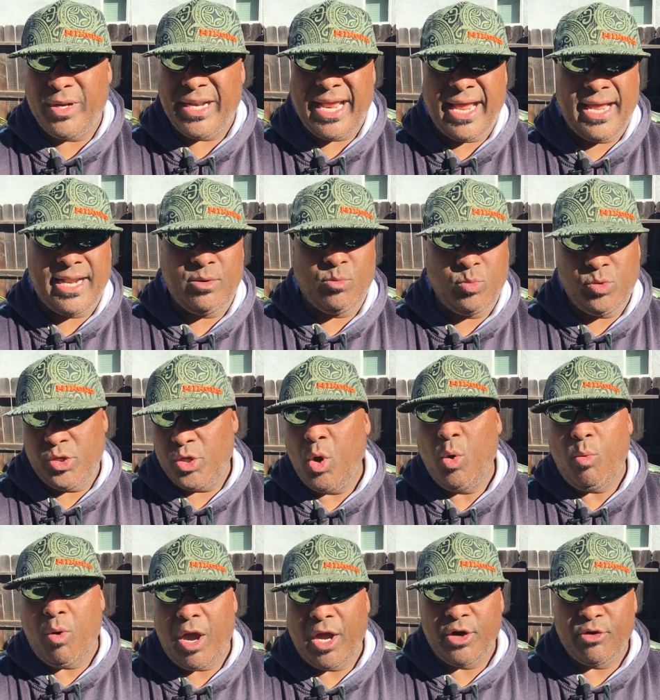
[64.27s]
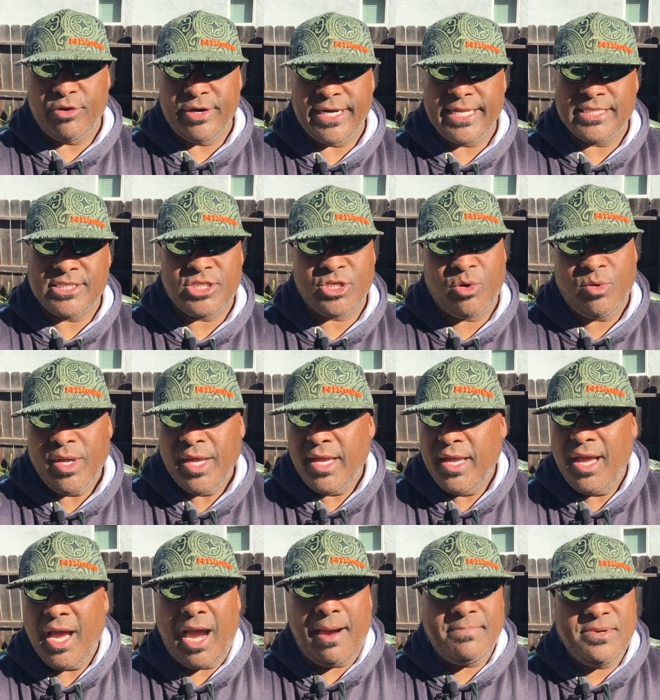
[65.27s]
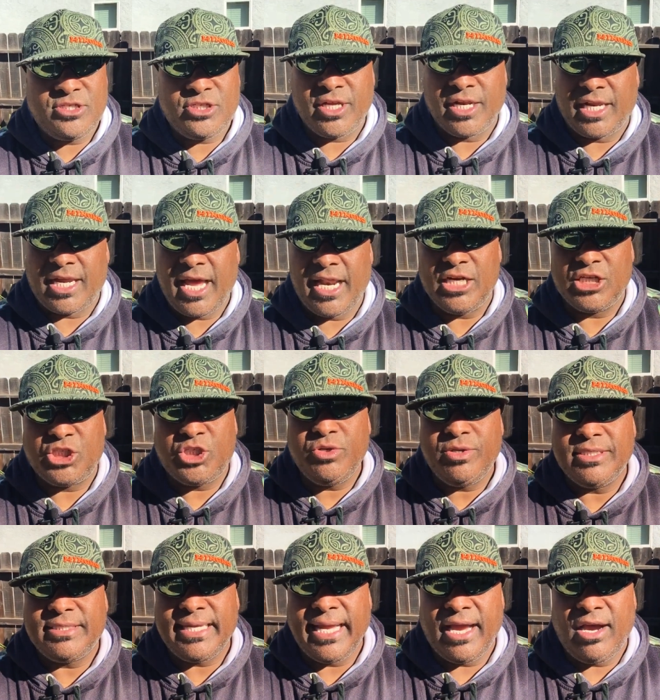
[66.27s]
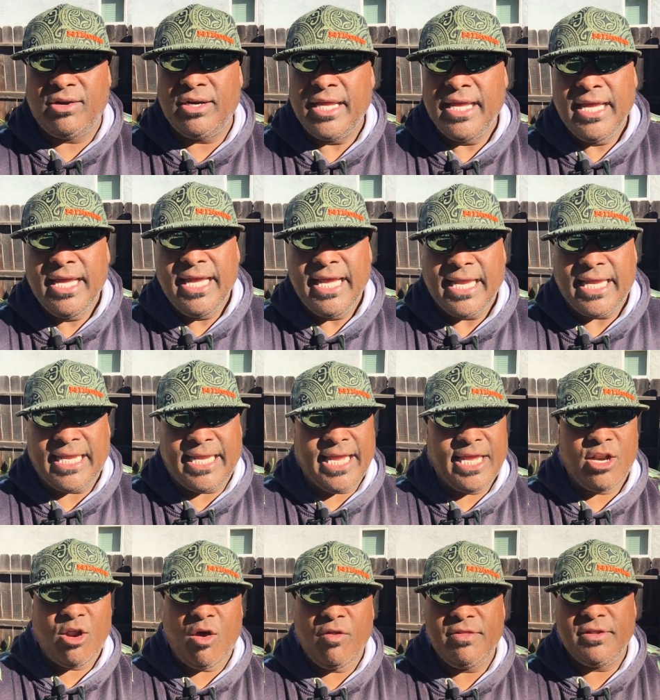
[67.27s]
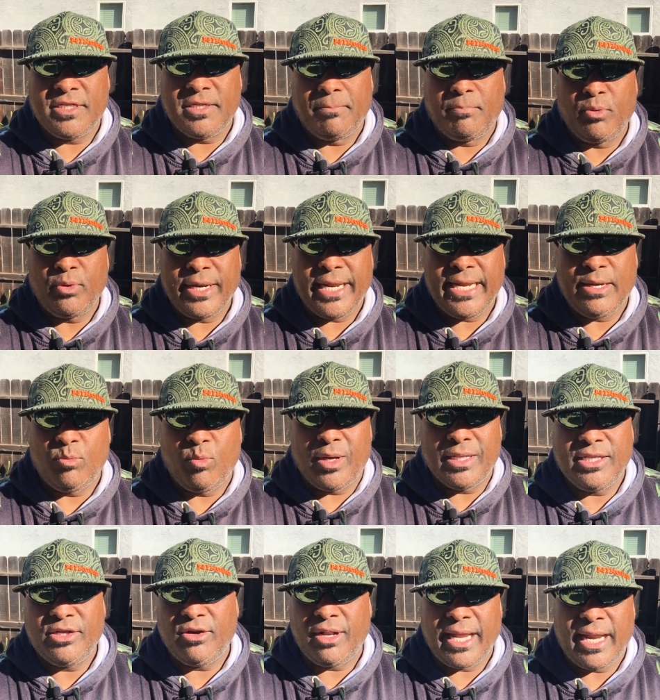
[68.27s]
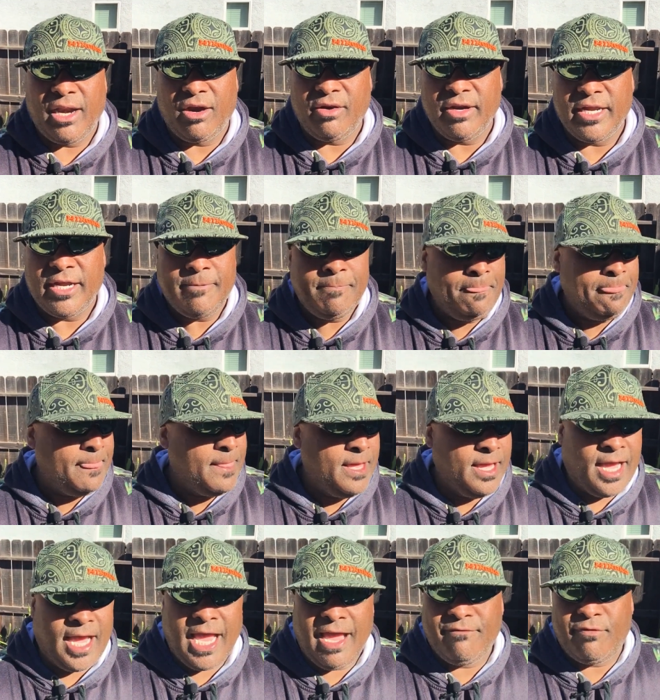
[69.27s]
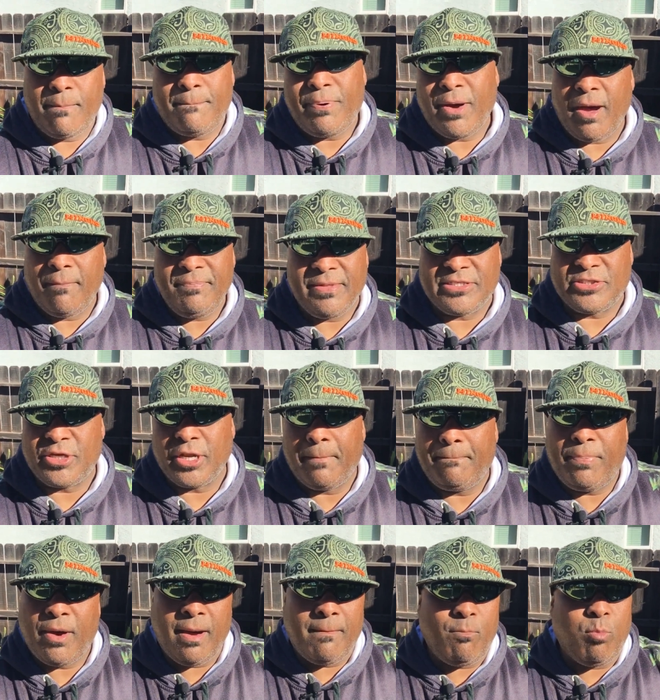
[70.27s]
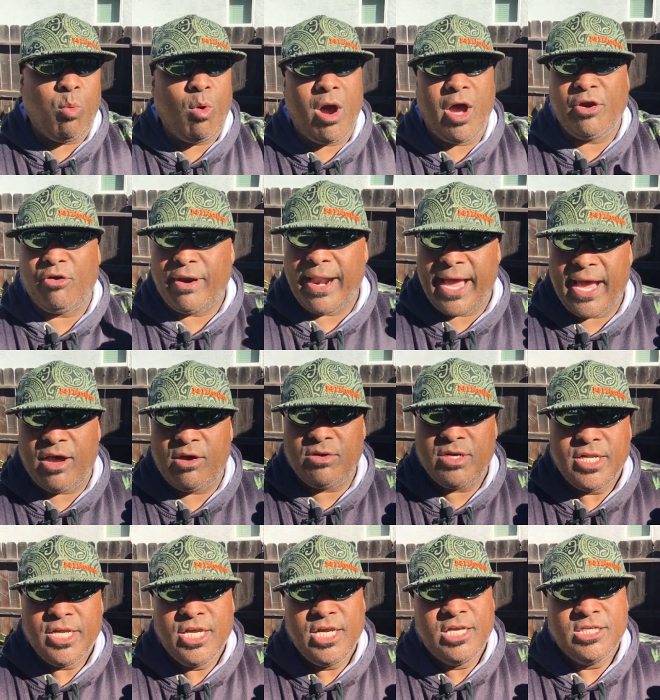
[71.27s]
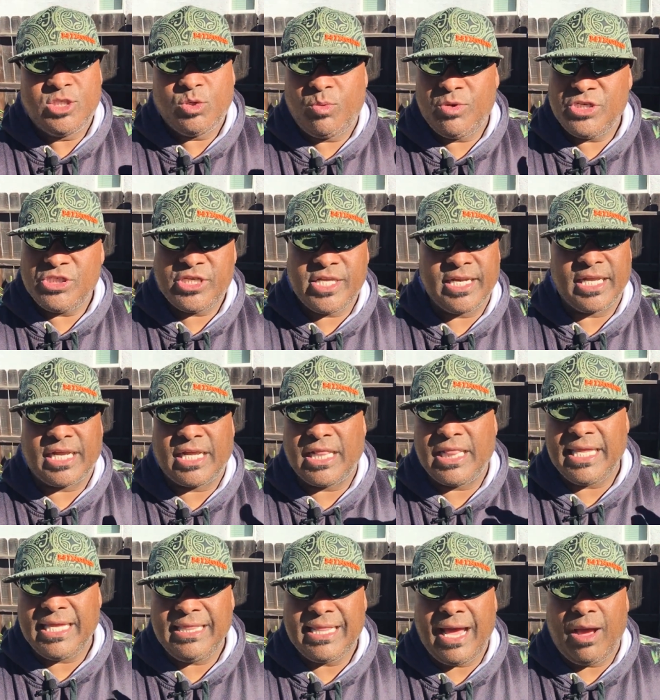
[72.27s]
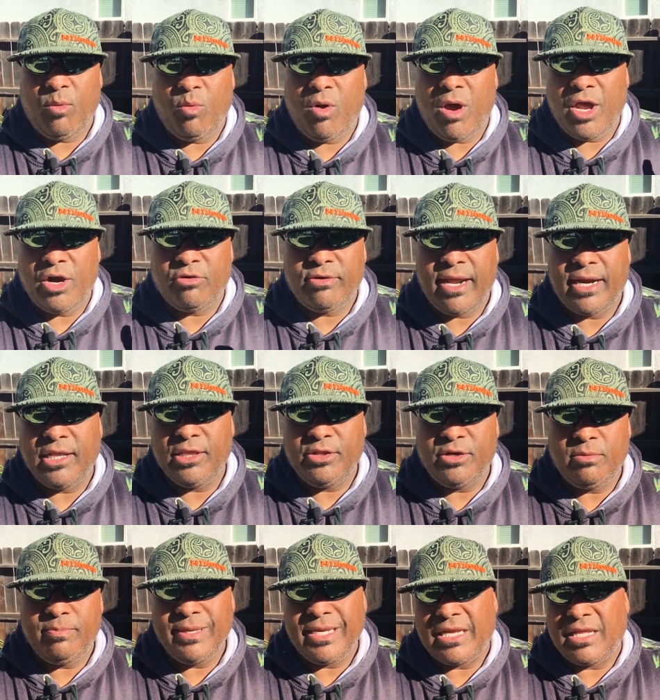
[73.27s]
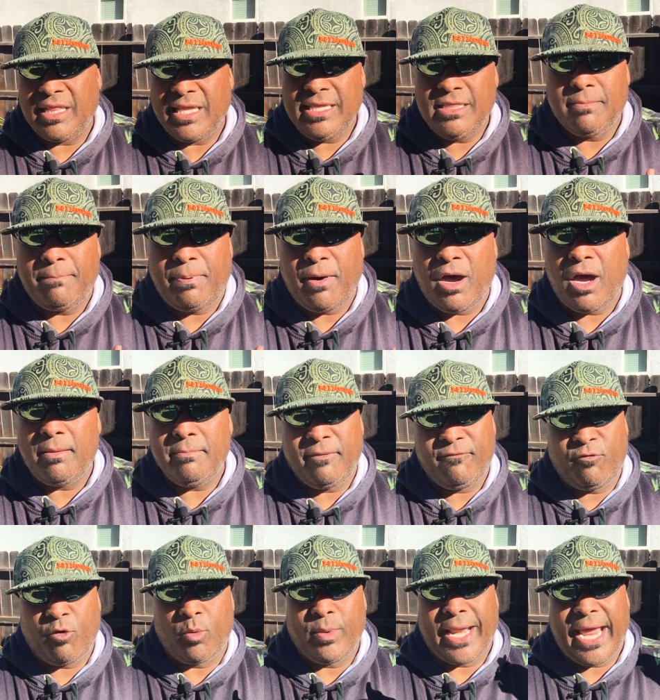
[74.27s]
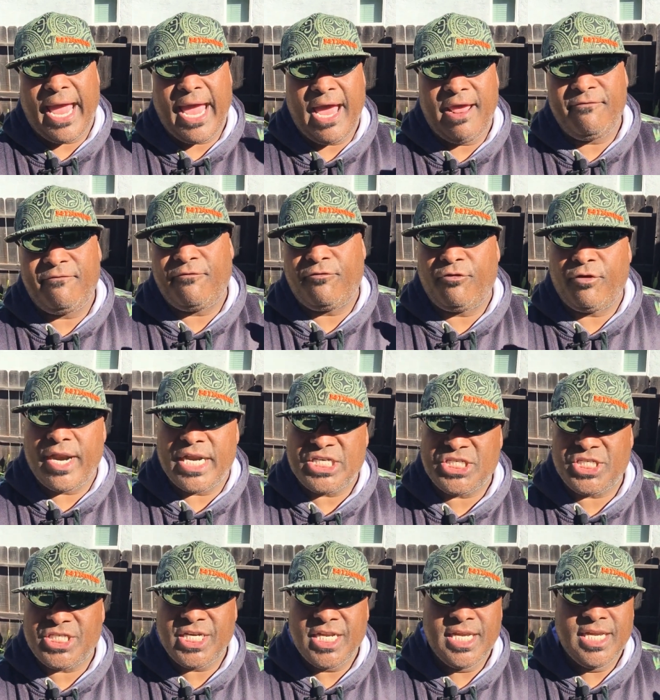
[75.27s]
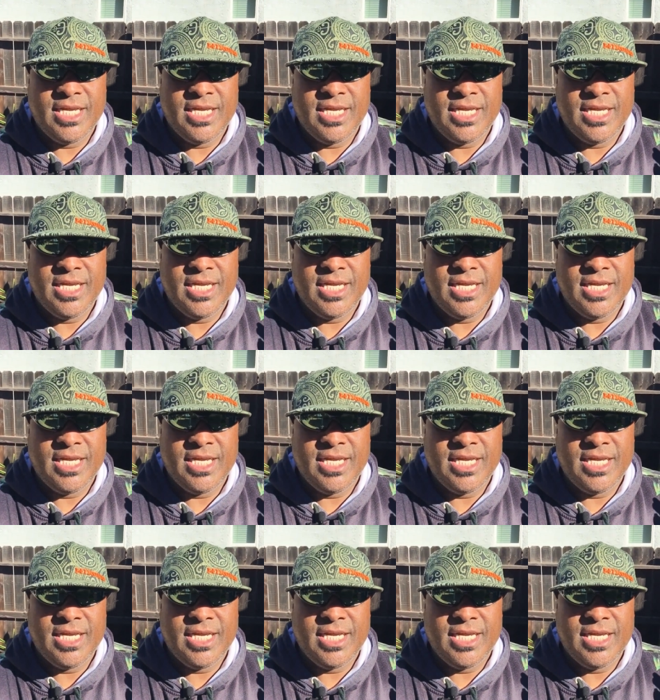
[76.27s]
when it had no water in it. So I'm just gonna kind of shoot it down, get all the debris in one little area. I have a pump that's gonna pump water out. So we're just gonna clean that water out a little bit, clean the pond before we add fresh